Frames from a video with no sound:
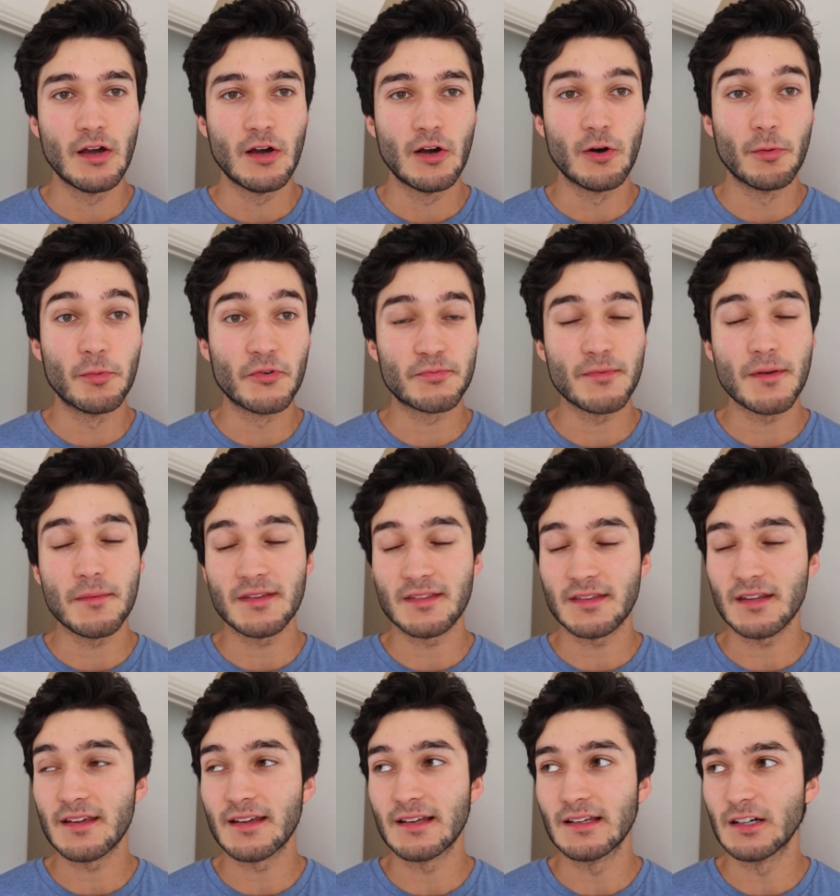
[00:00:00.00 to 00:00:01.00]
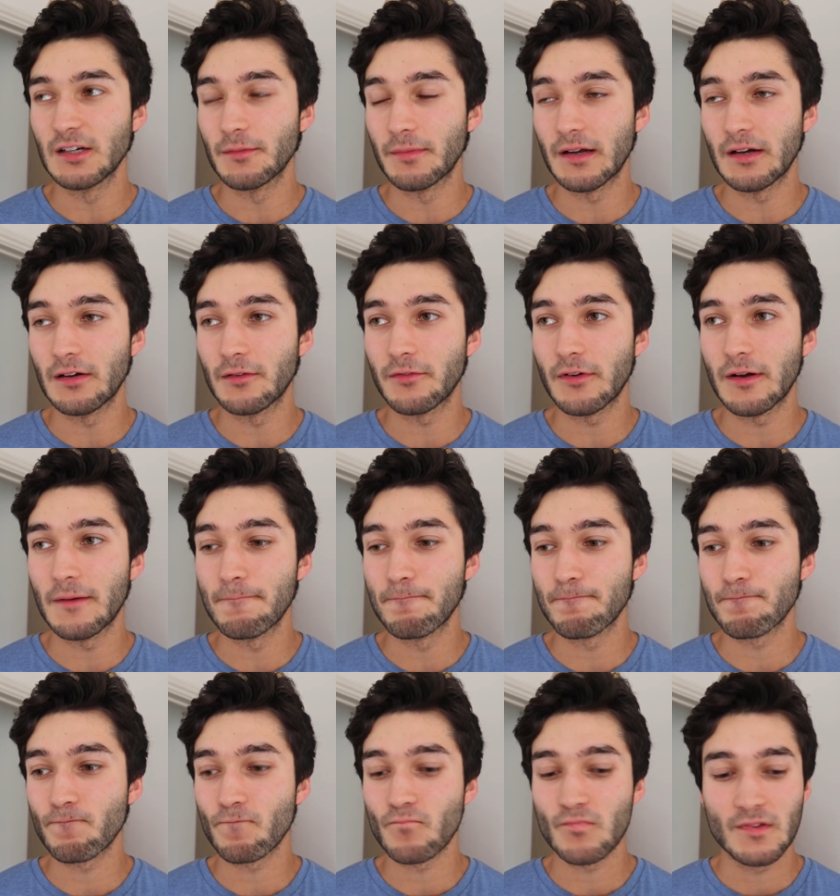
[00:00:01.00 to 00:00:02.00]
almost made me think a little bit of
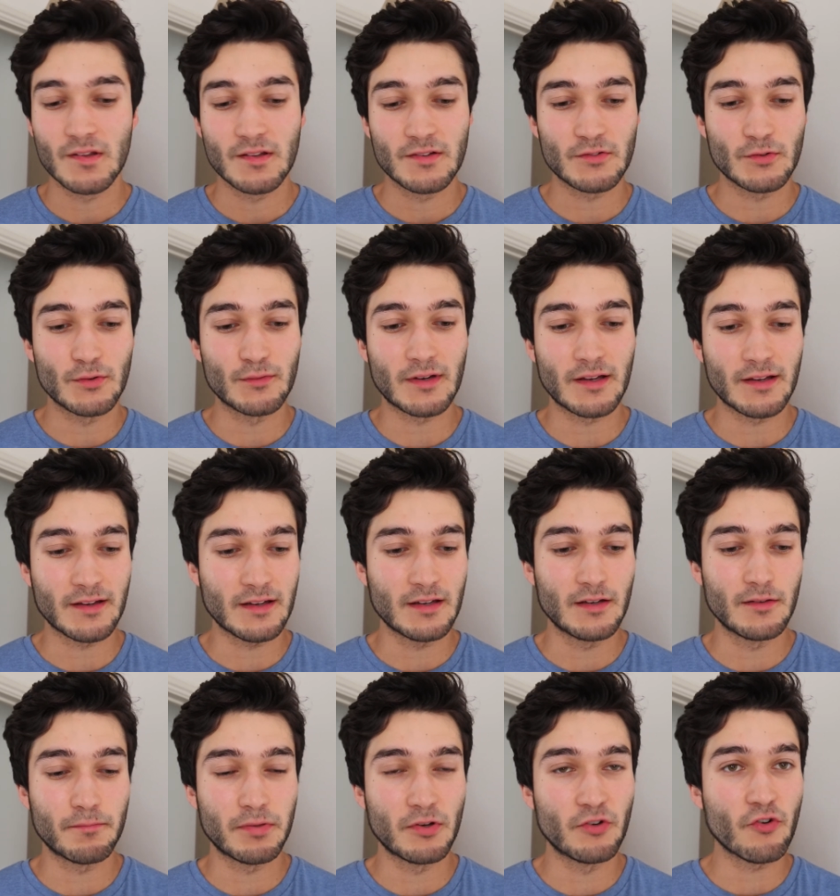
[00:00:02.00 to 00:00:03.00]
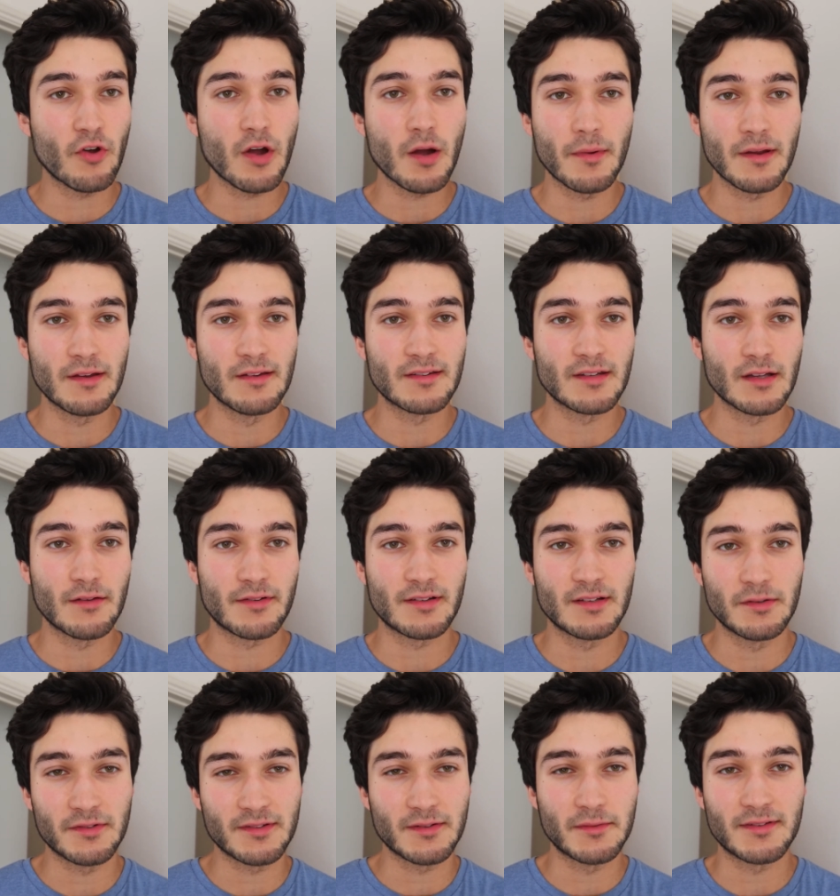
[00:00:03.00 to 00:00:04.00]
um sort of like you know Punjabi and stuff because
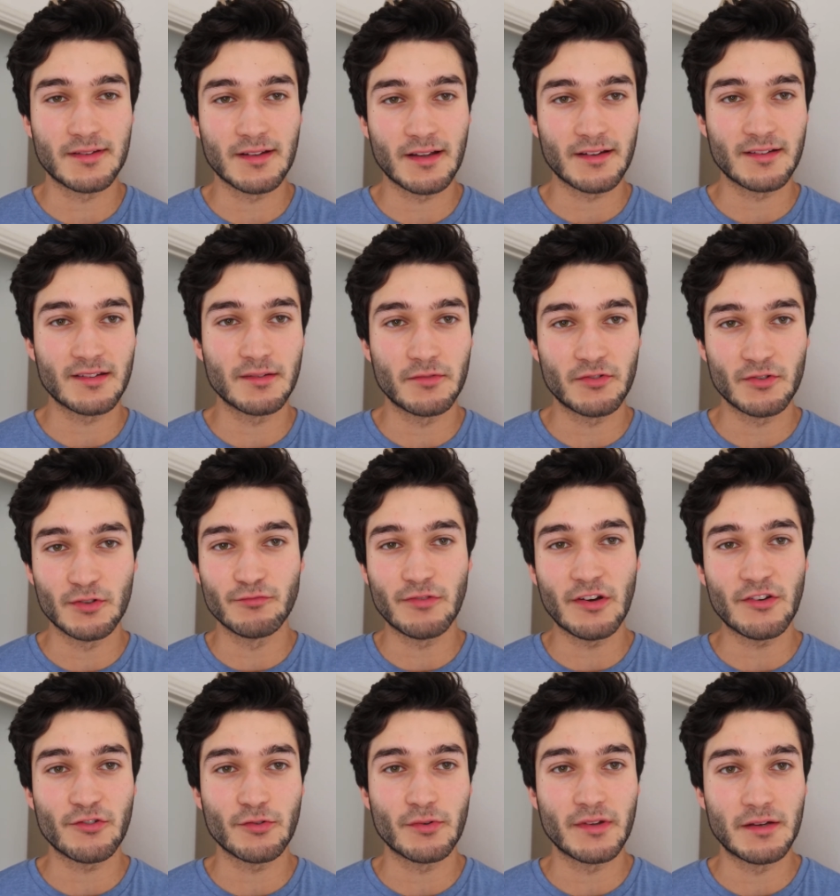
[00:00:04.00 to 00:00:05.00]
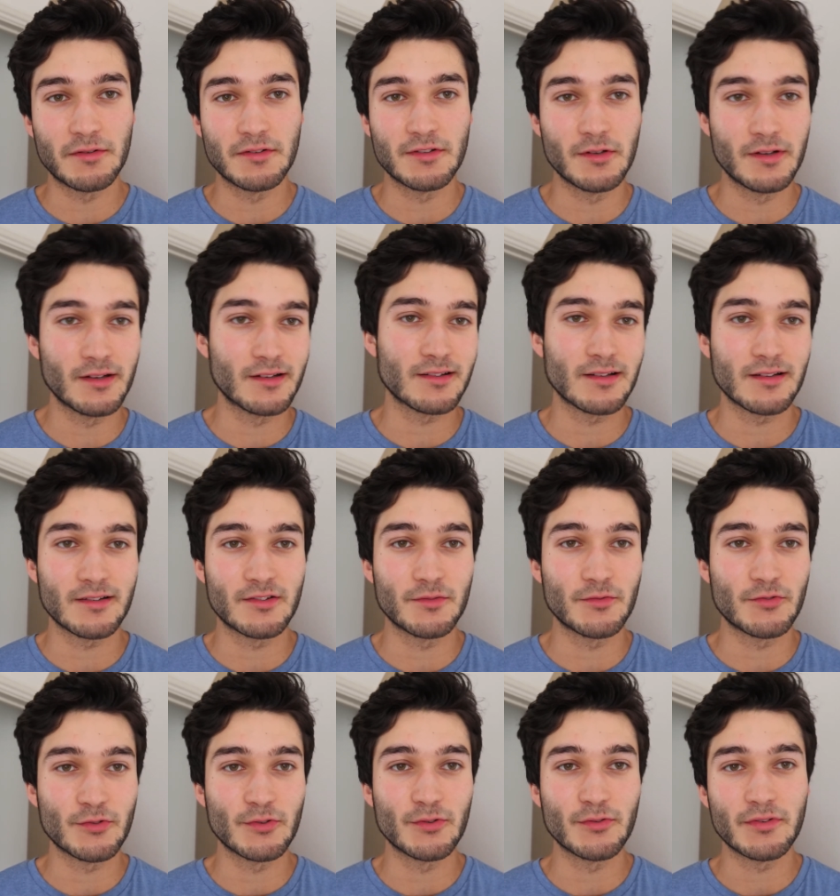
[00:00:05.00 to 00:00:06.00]
it was almost like some sort of ritual they were doing, like
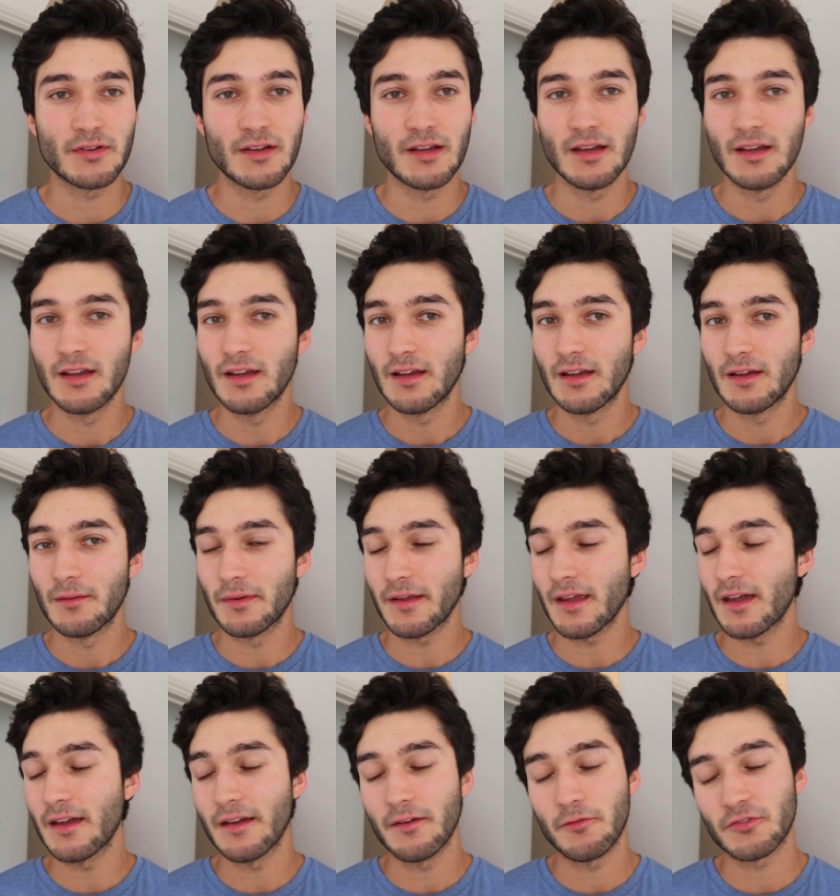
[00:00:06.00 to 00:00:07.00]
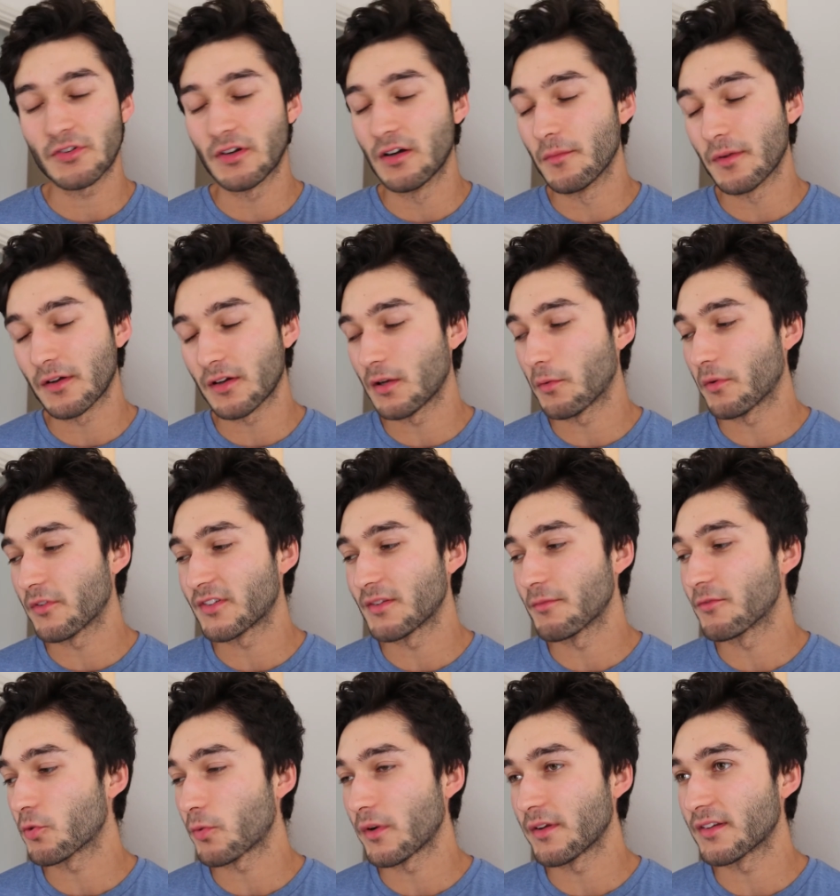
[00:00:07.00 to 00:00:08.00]
some sort of. But yeah, it was oh my god, I wanted
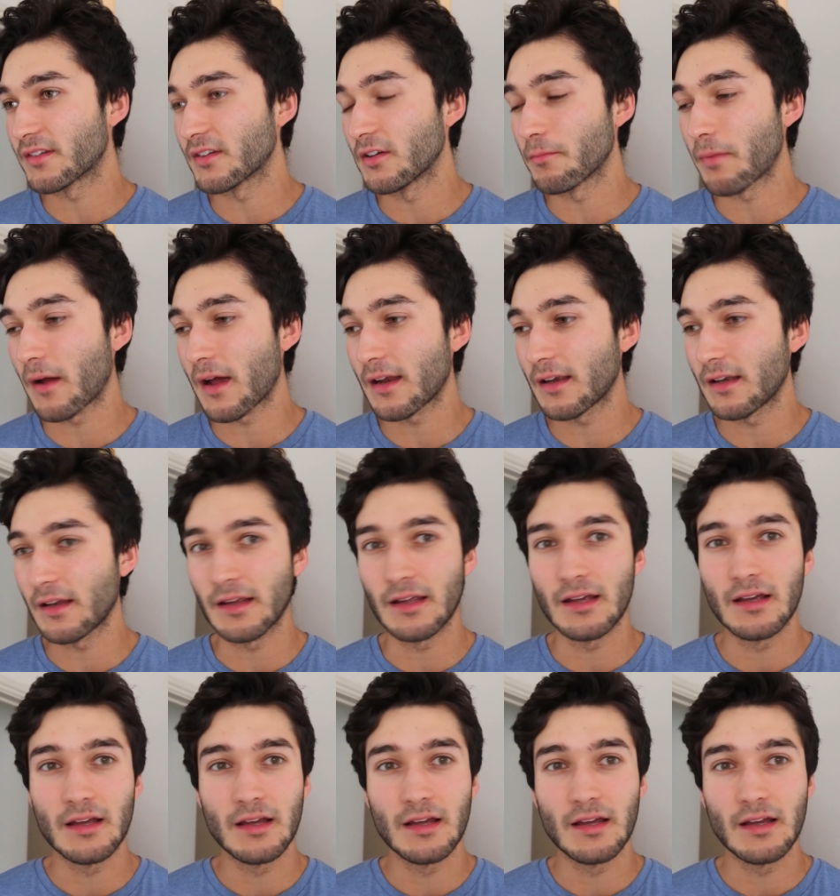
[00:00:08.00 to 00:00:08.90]
them to win so badly.